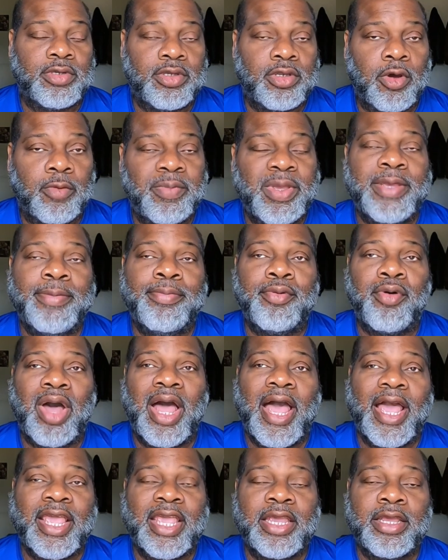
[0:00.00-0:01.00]
You know, people
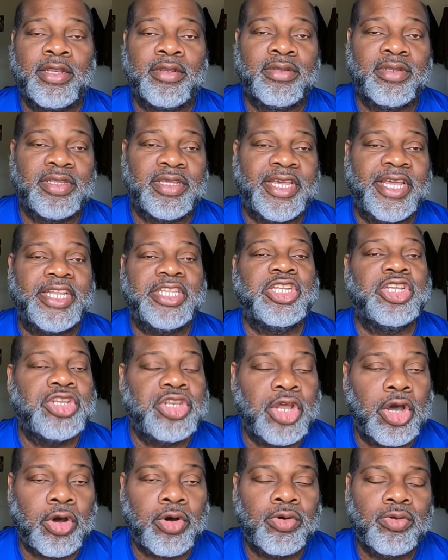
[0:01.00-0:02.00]
I can get to
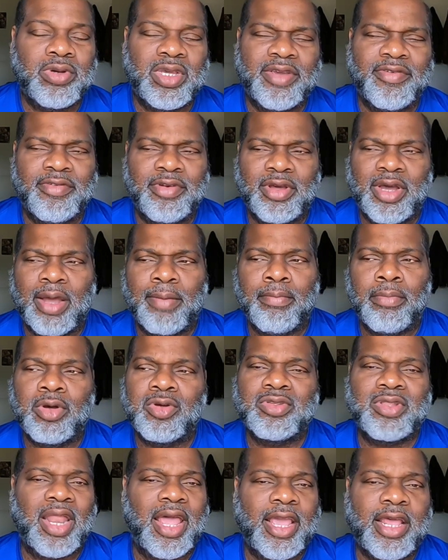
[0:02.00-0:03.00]
know, even though I'm
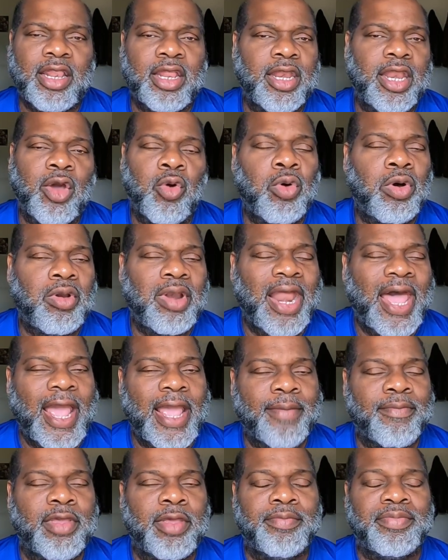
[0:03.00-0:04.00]
most likely they won't
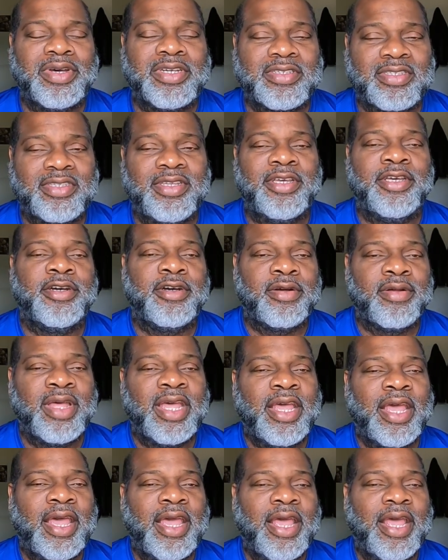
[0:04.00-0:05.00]
like me, but still
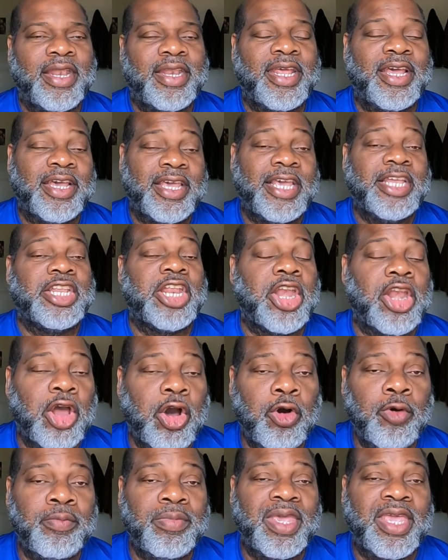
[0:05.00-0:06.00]
they'll get to
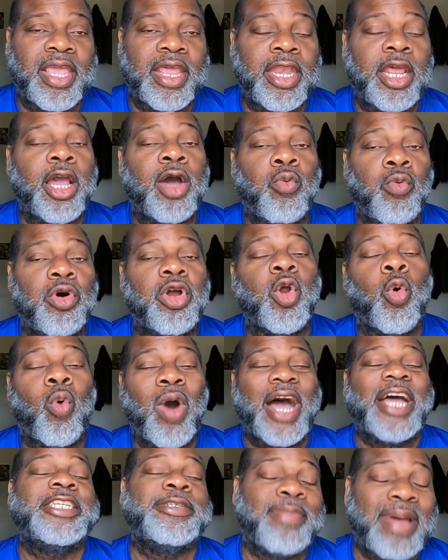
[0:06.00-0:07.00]
know me and they'll want to
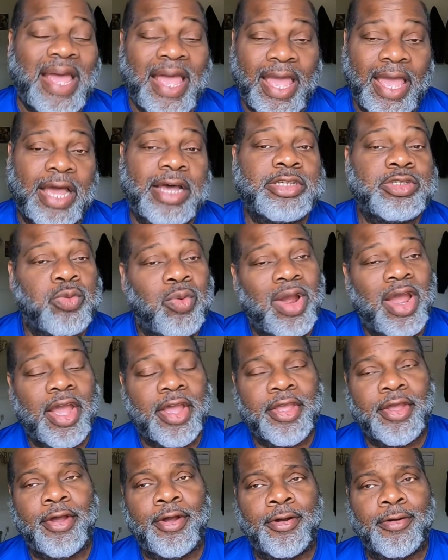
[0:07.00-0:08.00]
watch my house where
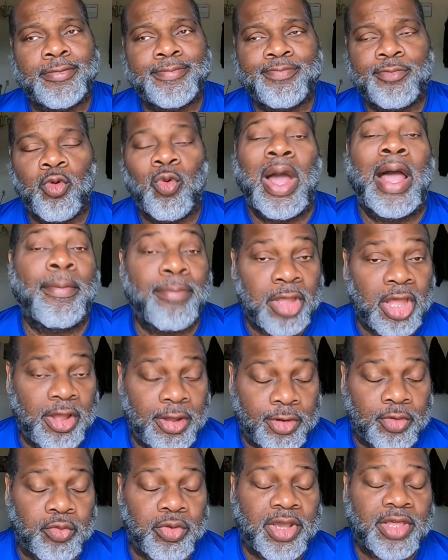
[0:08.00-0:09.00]
I'm gone
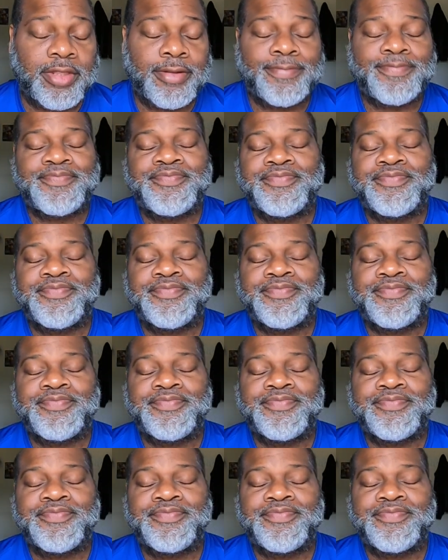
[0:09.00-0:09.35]
rather.